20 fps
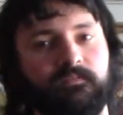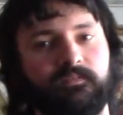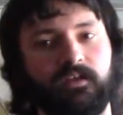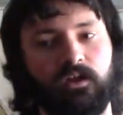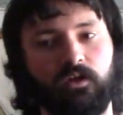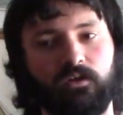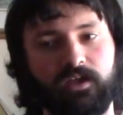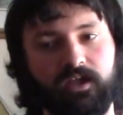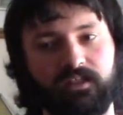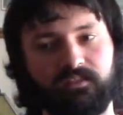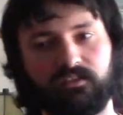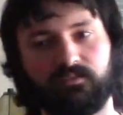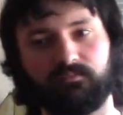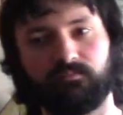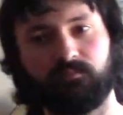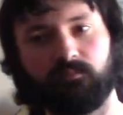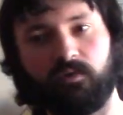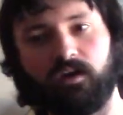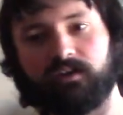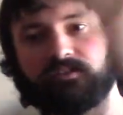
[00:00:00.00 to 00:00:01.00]
I'll hit
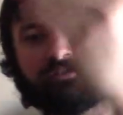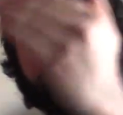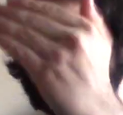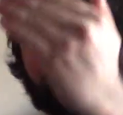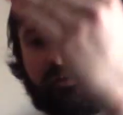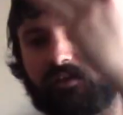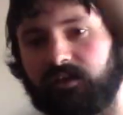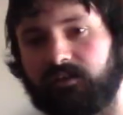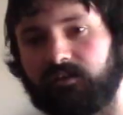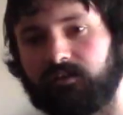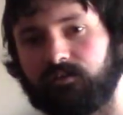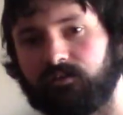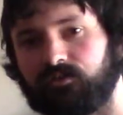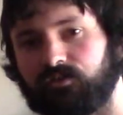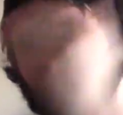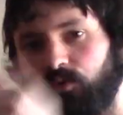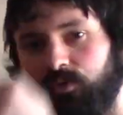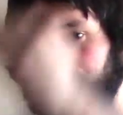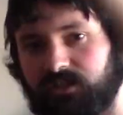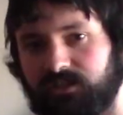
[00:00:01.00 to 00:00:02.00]
them, ideally,
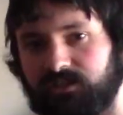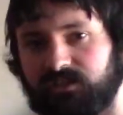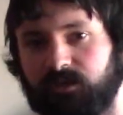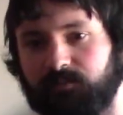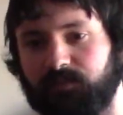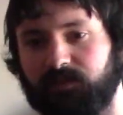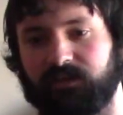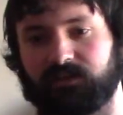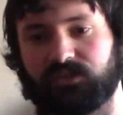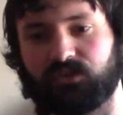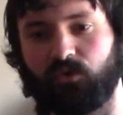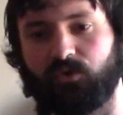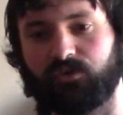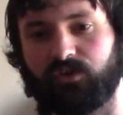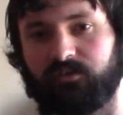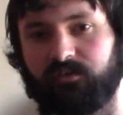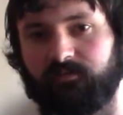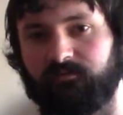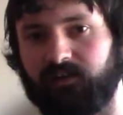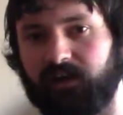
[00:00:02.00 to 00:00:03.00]
towards the tip of their sword
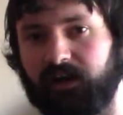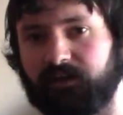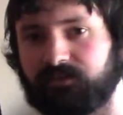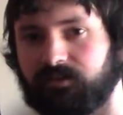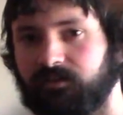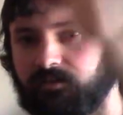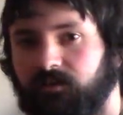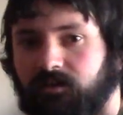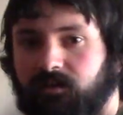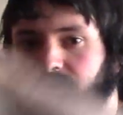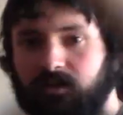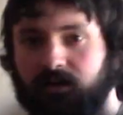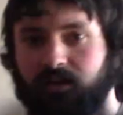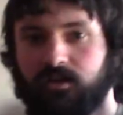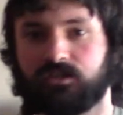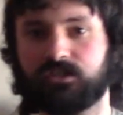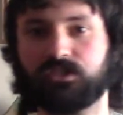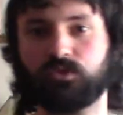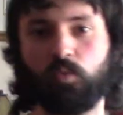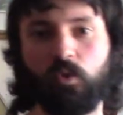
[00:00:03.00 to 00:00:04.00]
on the flat,
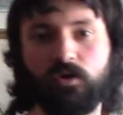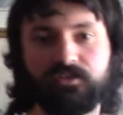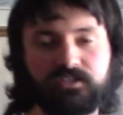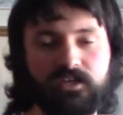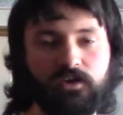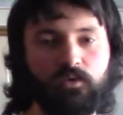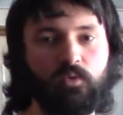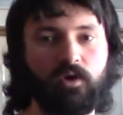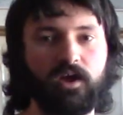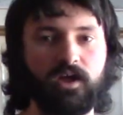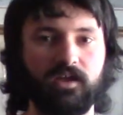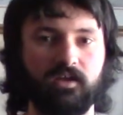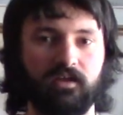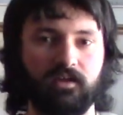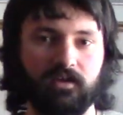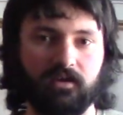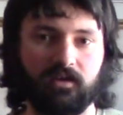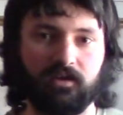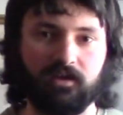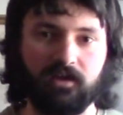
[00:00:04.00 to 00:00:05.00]
swat it away,
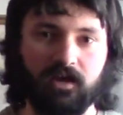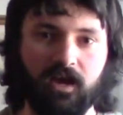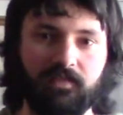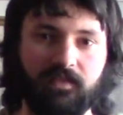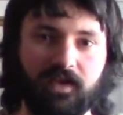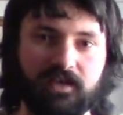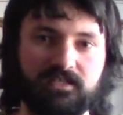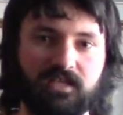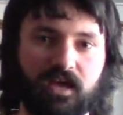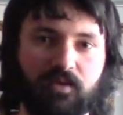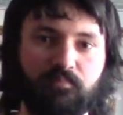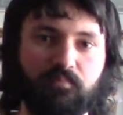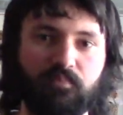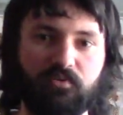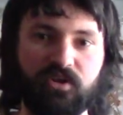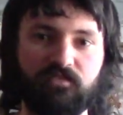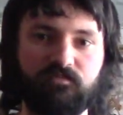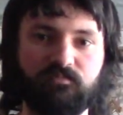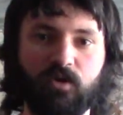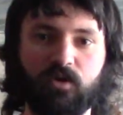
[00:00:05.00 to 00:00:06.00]
and there's that
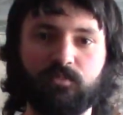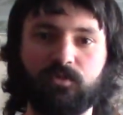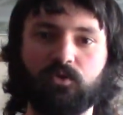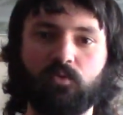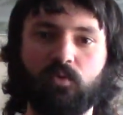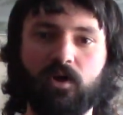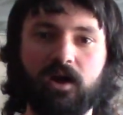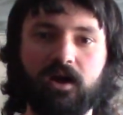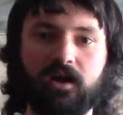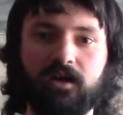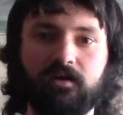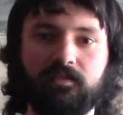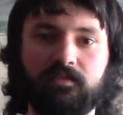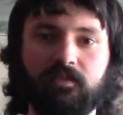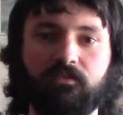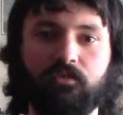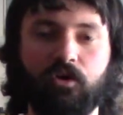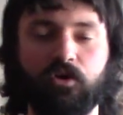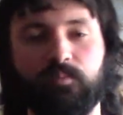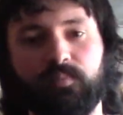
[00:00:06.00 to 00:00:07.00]
brief moment where
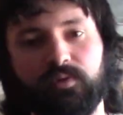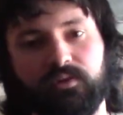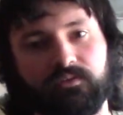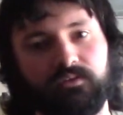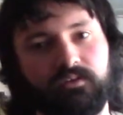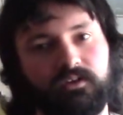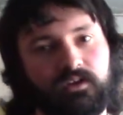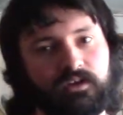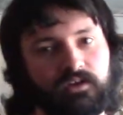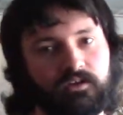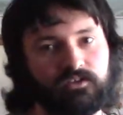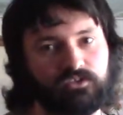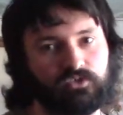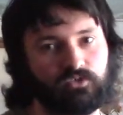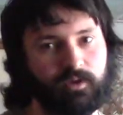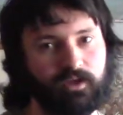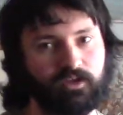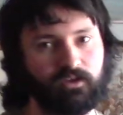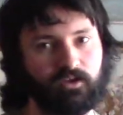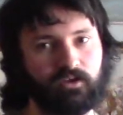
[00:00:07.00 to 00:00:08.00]
they're open. So
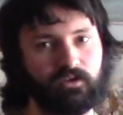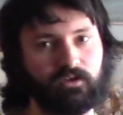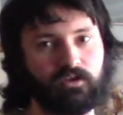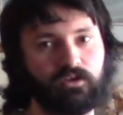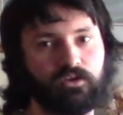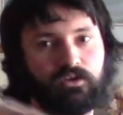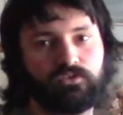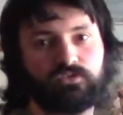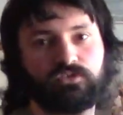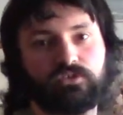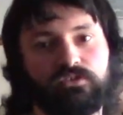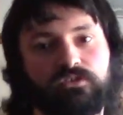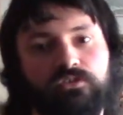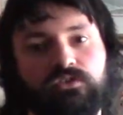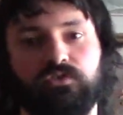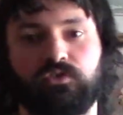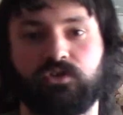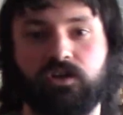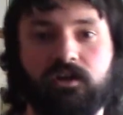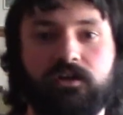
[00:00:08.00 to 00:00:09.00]
I go,
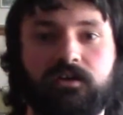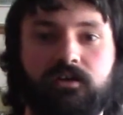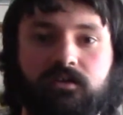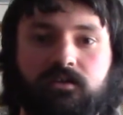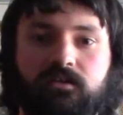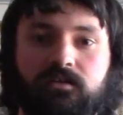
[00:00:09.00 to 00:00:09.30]
ha!